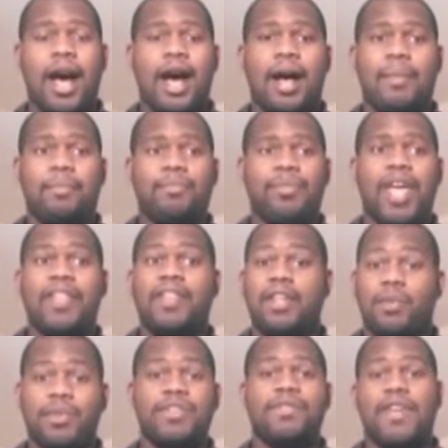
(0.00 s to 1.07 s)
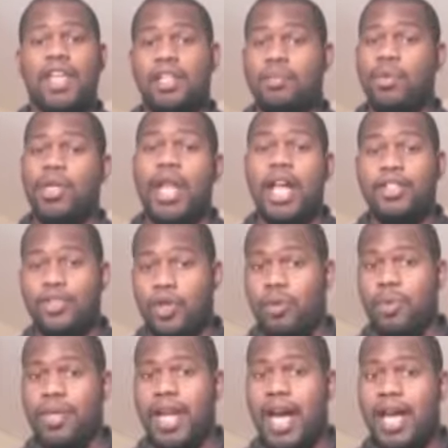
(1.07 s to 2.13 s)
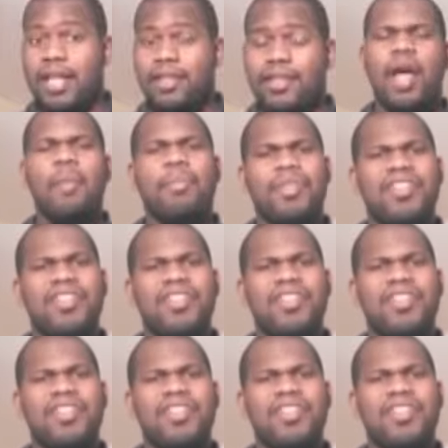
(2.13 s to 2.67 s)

And then it was available on October 9th.